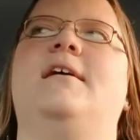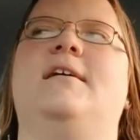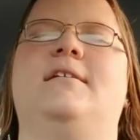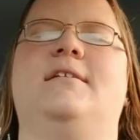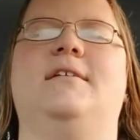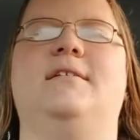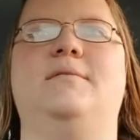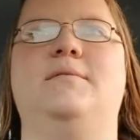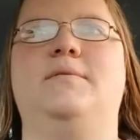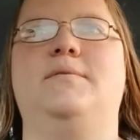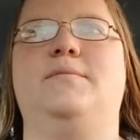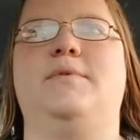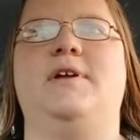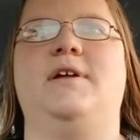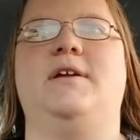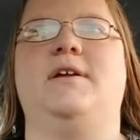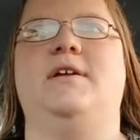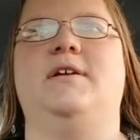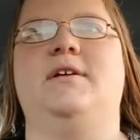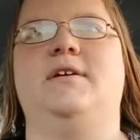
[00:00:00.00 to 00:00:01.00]
then when
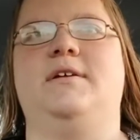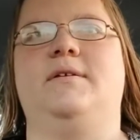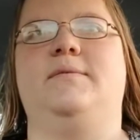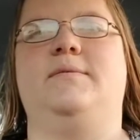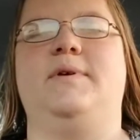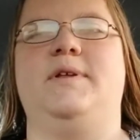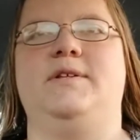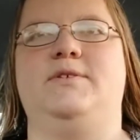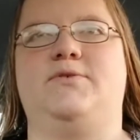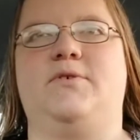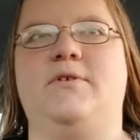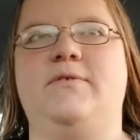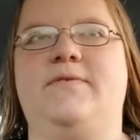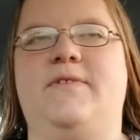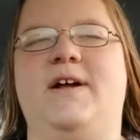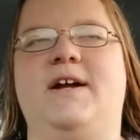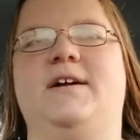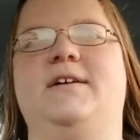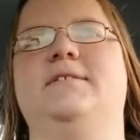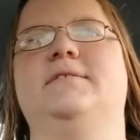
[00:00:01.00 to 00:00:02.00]
we drove
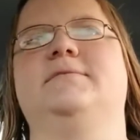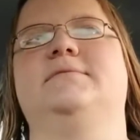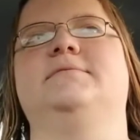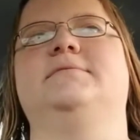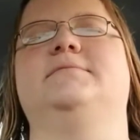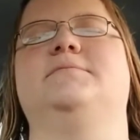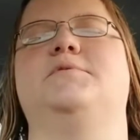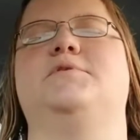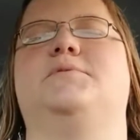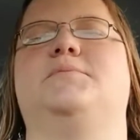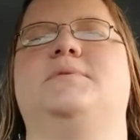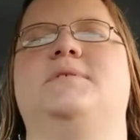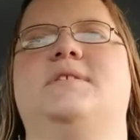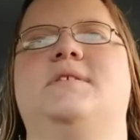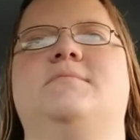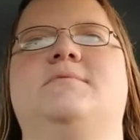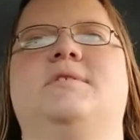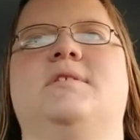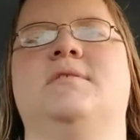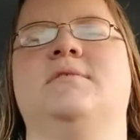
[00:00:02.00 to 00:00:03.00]
there, it
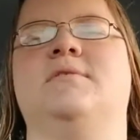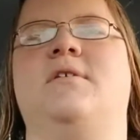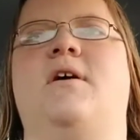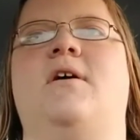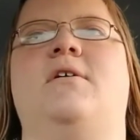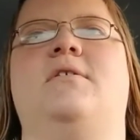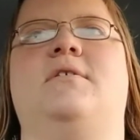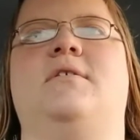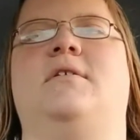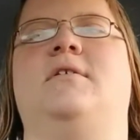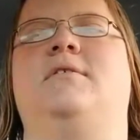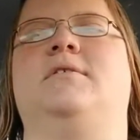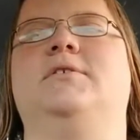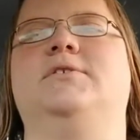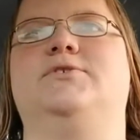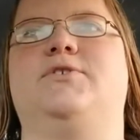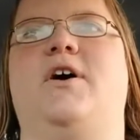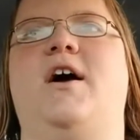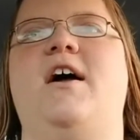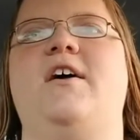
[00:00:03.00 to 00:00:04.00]
was a
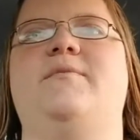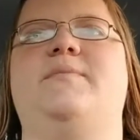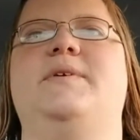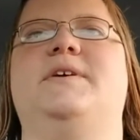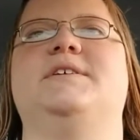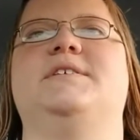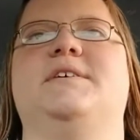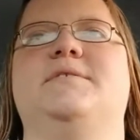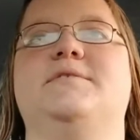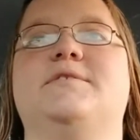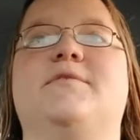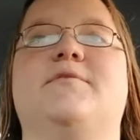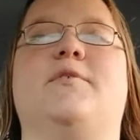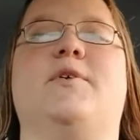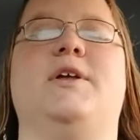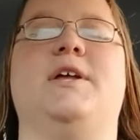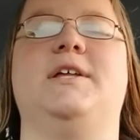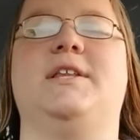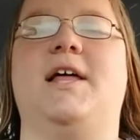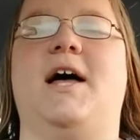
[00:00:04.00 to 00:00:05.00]
long drive because I was
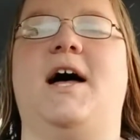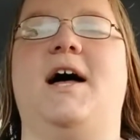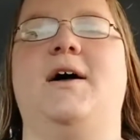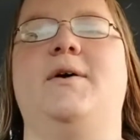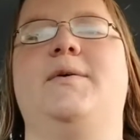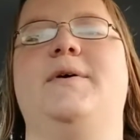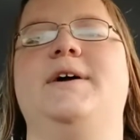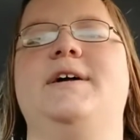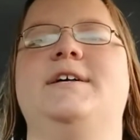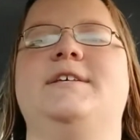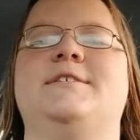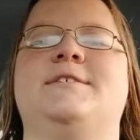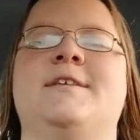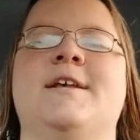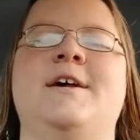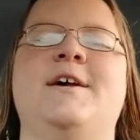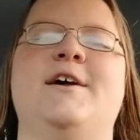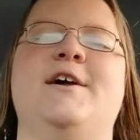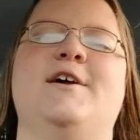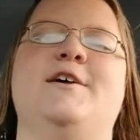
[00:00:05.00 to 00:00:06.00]
avoiding the highways
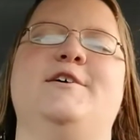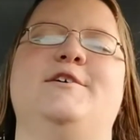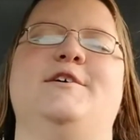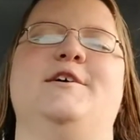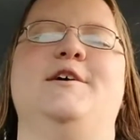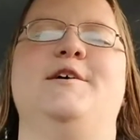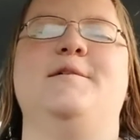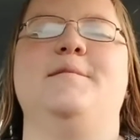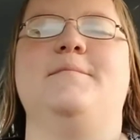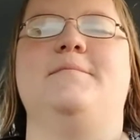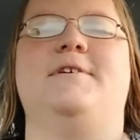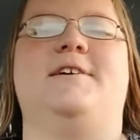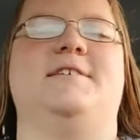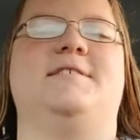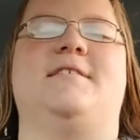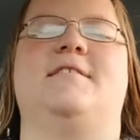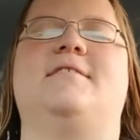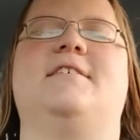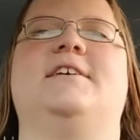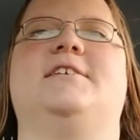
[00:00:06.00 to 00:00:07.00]
because
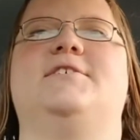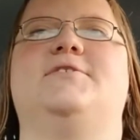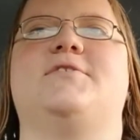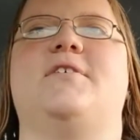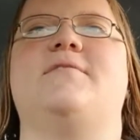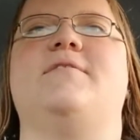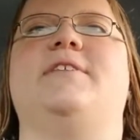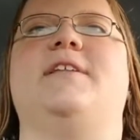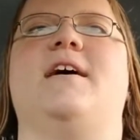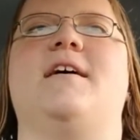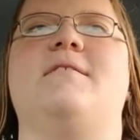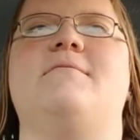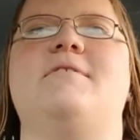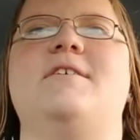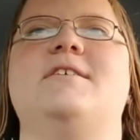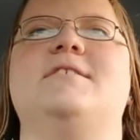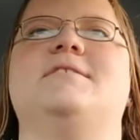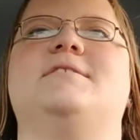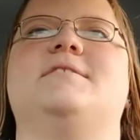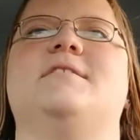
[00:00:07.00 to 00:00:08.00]
I don't like to drive on the
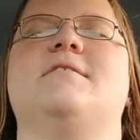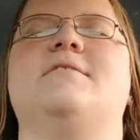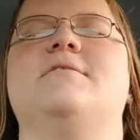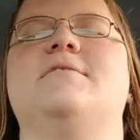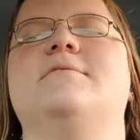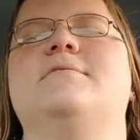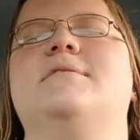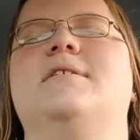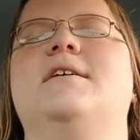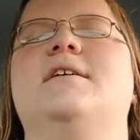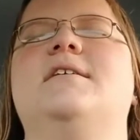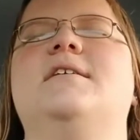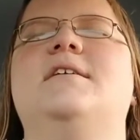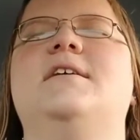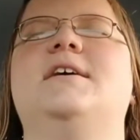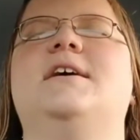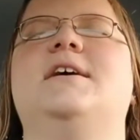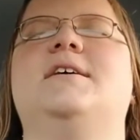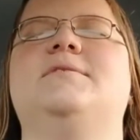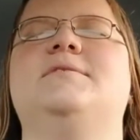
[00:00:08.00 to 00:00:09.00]
highways. So
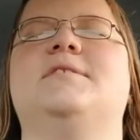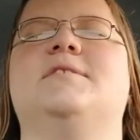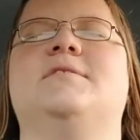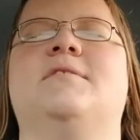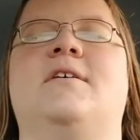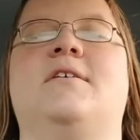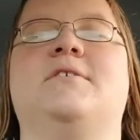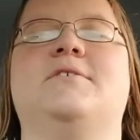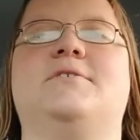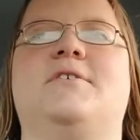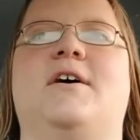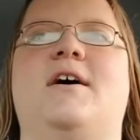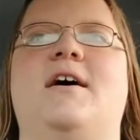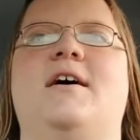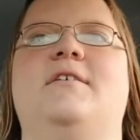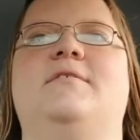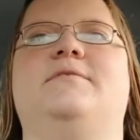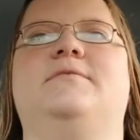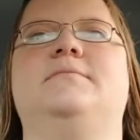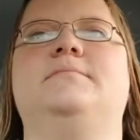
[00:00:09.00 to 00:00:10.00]
it was a long
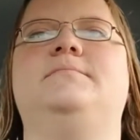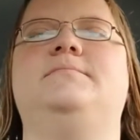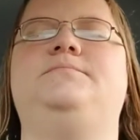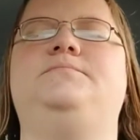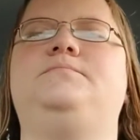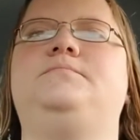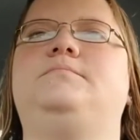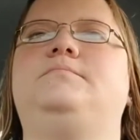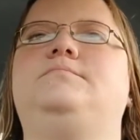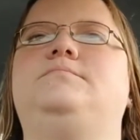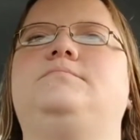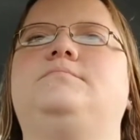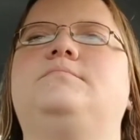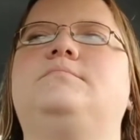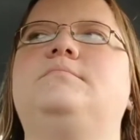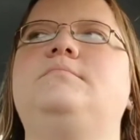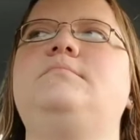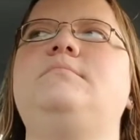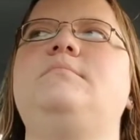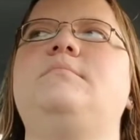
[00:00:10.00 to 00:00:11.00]
drive,
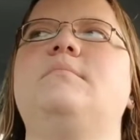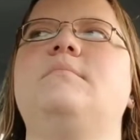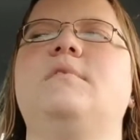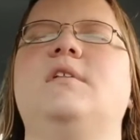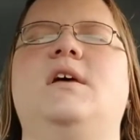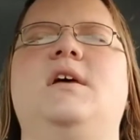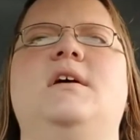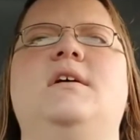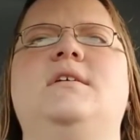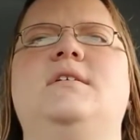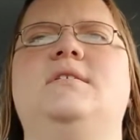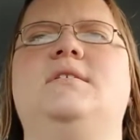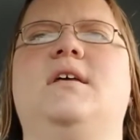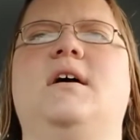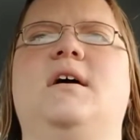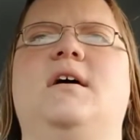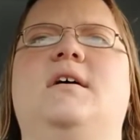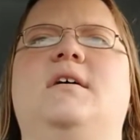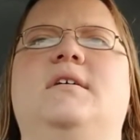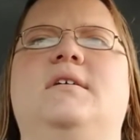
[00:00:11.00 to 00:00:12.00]
and
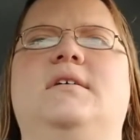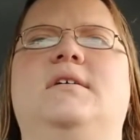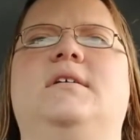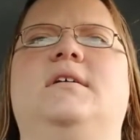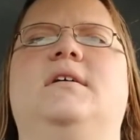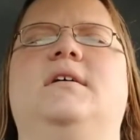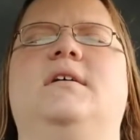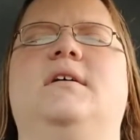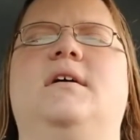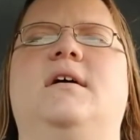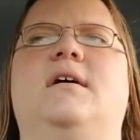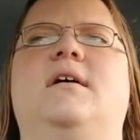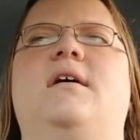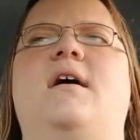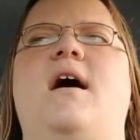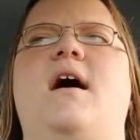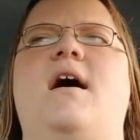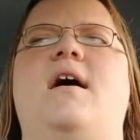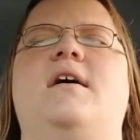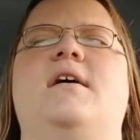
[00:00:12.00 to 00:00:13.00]

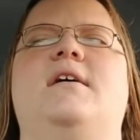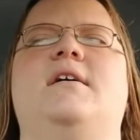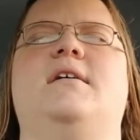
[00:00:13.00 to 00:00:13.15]
I